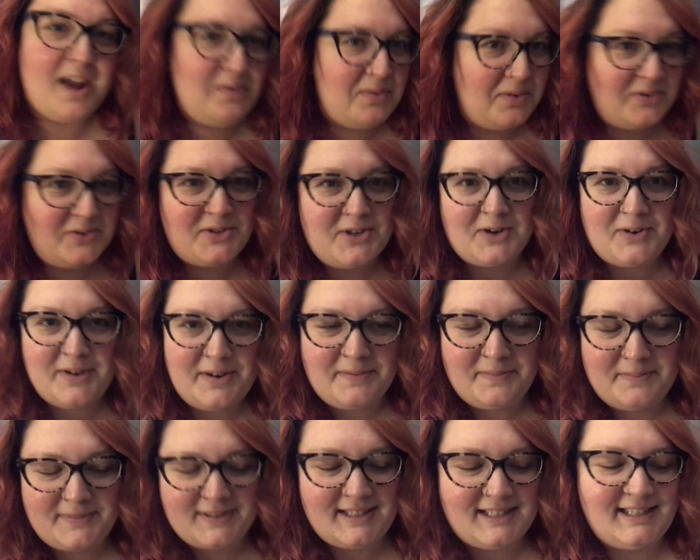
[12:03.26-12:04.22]
I won't show
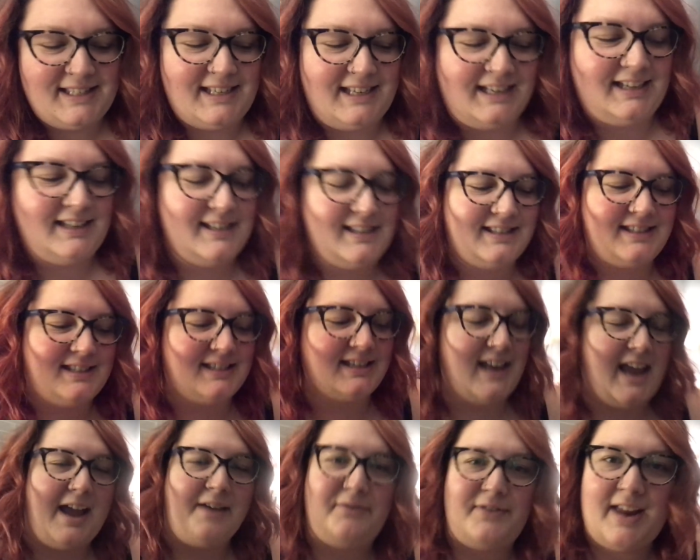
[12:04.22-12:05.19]
him since he is
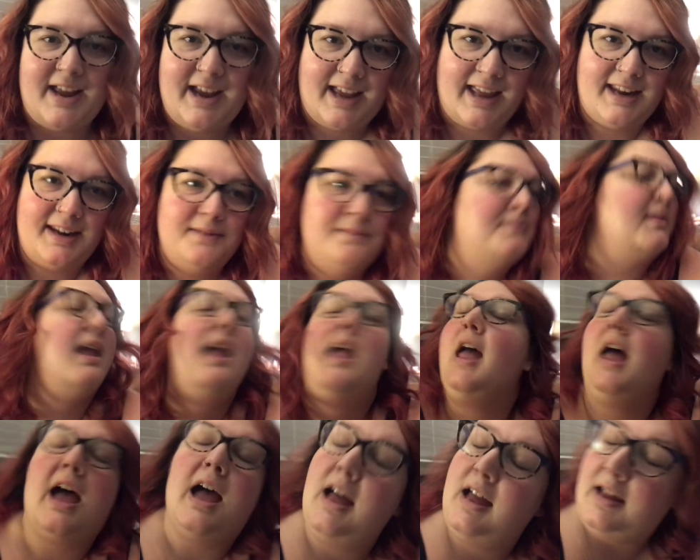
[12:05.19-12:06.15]
half naked.
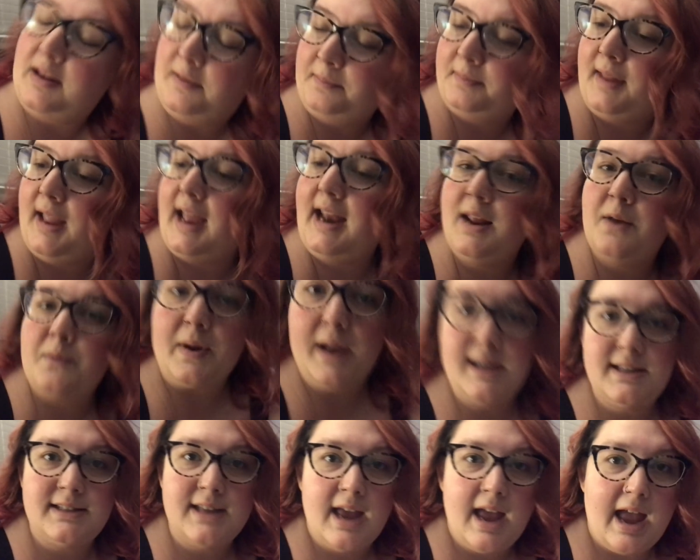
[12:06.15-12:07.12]
Um,
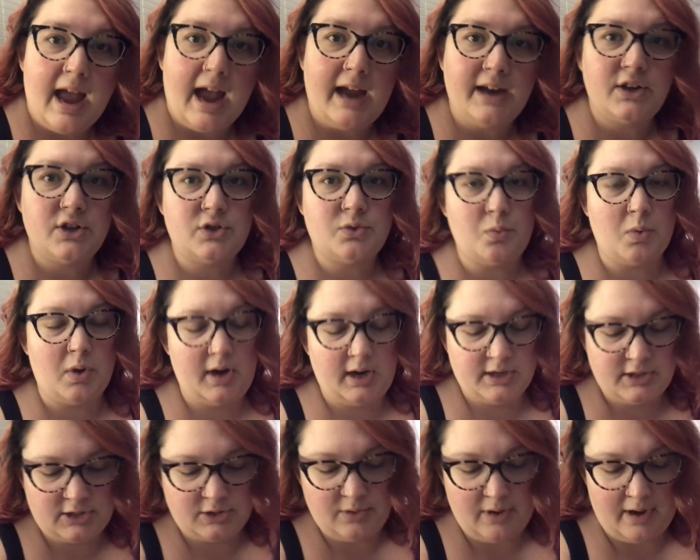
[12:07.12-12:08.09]
anyways, I just
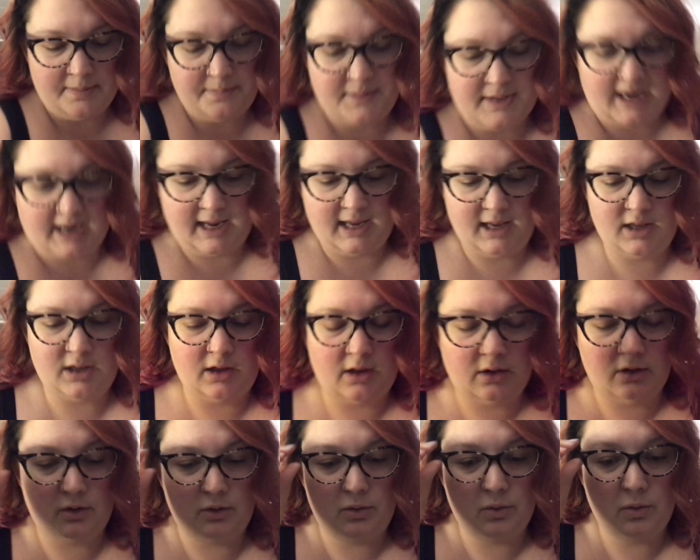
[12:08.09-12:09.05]
wanted to update
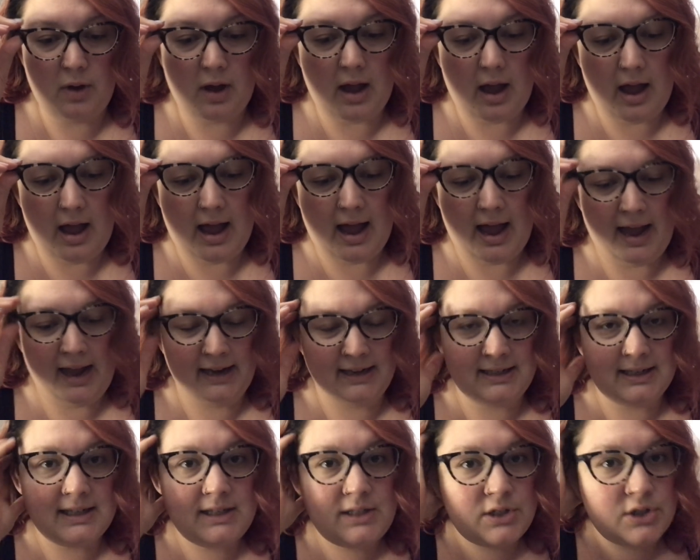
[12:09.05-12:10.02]
you. I
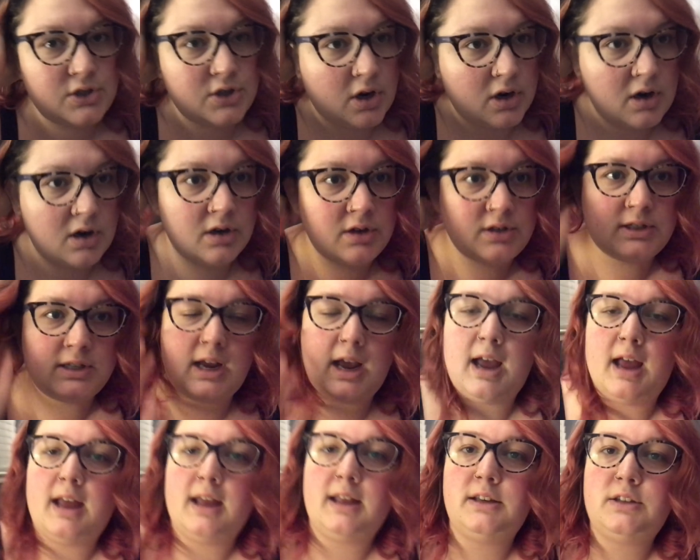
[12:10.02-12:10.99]
did start
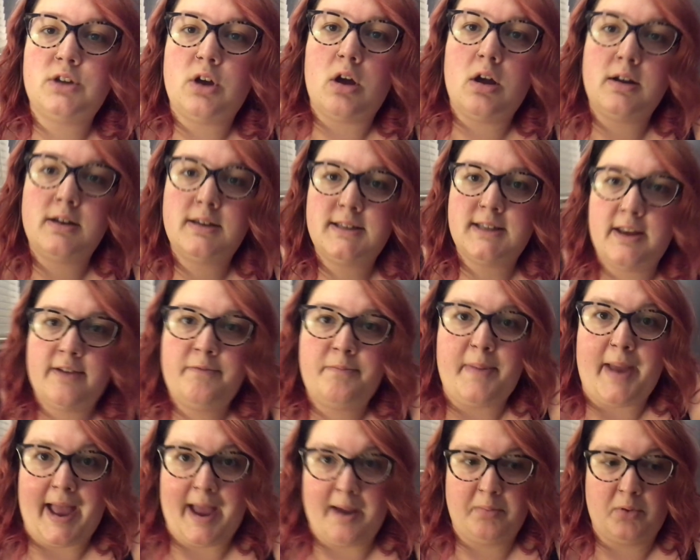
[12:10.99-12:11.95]
uh, Dogs of
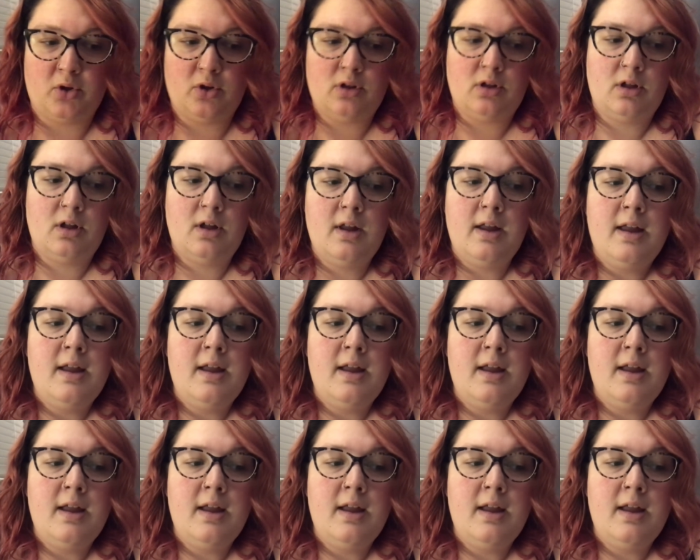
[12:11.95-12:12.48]
Babel